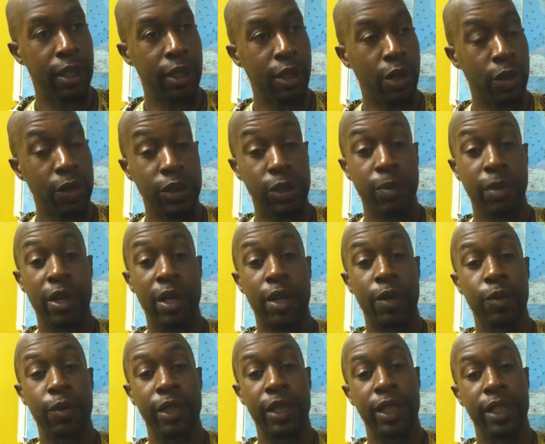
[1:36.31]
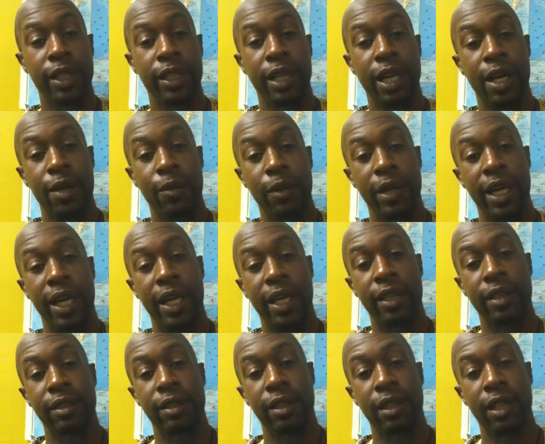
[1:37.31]
correspond with Comrade
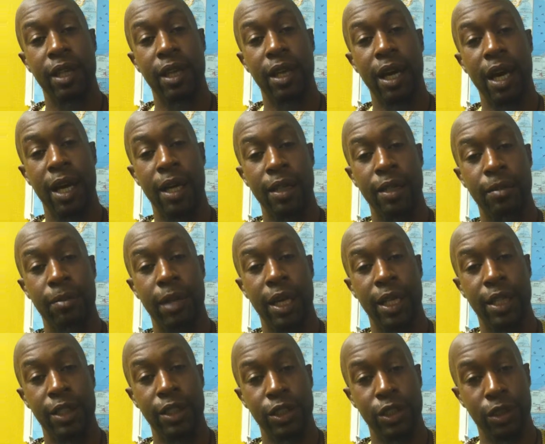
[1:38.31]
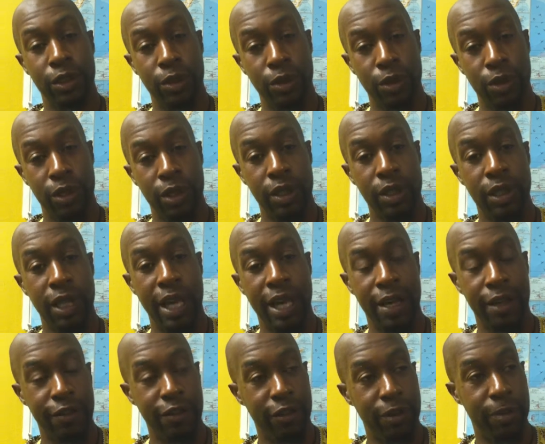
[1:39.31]
Alubalo Shakur
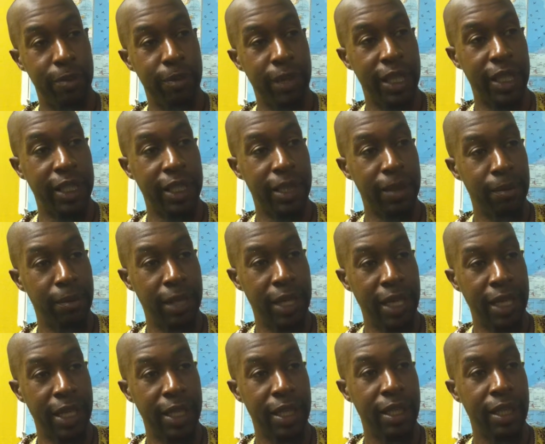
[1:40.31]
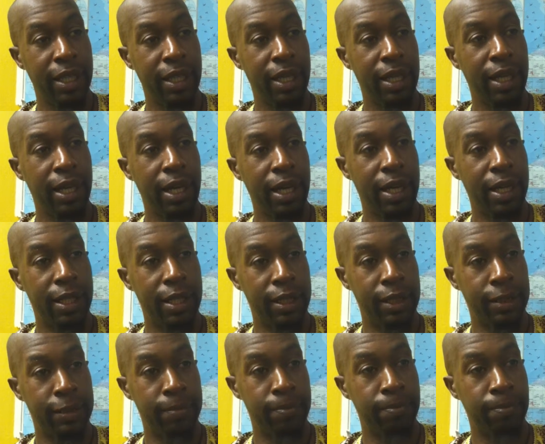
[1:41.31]
out from Pelican Bay.
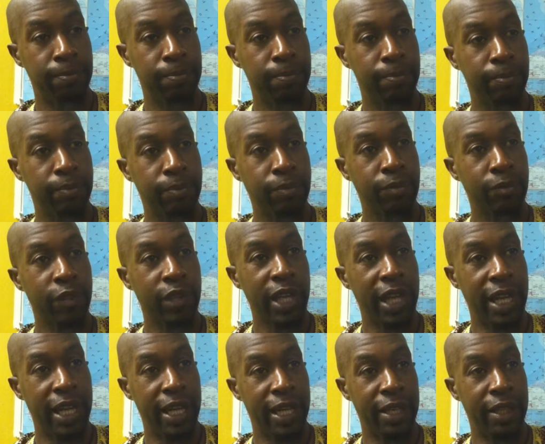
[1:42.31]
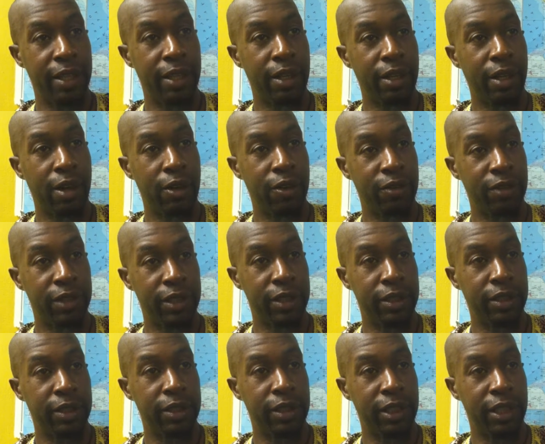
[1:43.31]
Um, and over
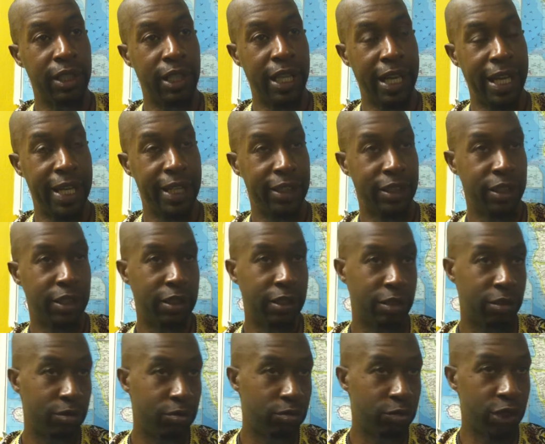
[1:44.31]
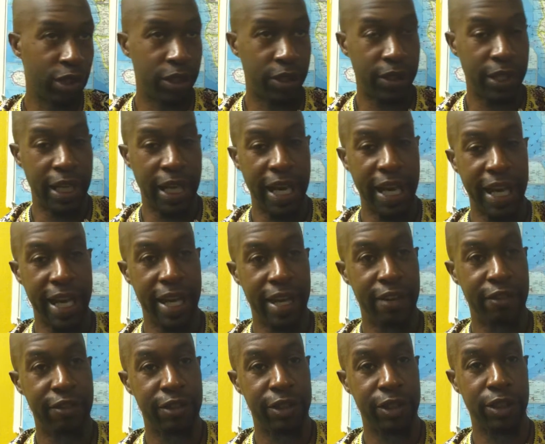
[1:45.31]
the last year and a
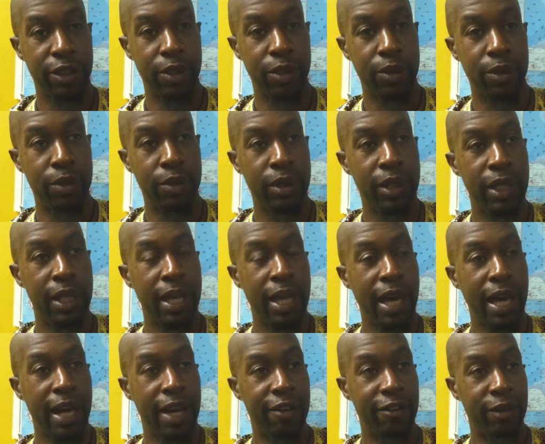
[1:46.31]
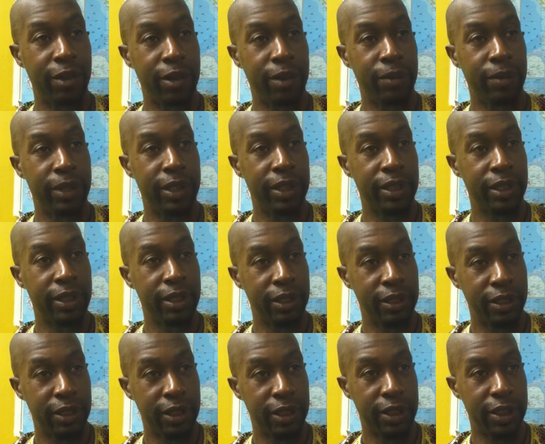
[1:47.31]
half or so, I worked with
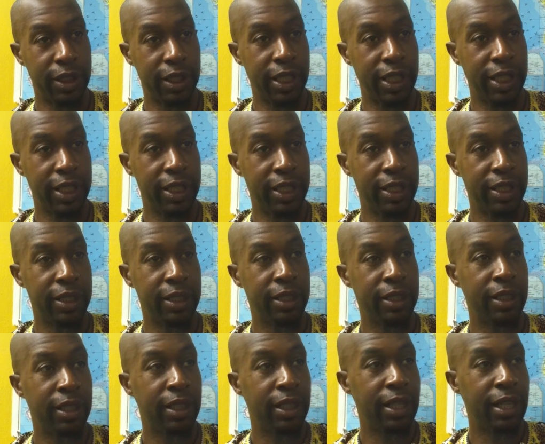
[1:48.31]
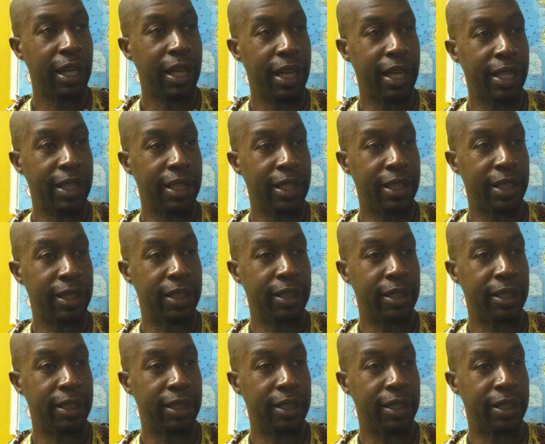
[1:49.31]
Sister Keela and